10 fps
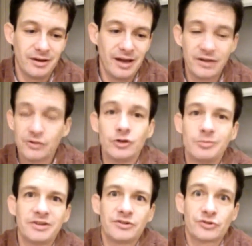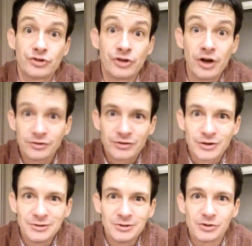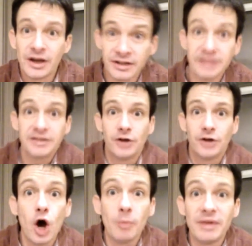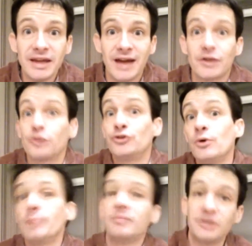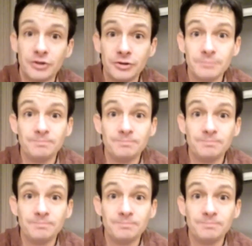I had nobody to talk to. So I needed a hobby I could do on my own.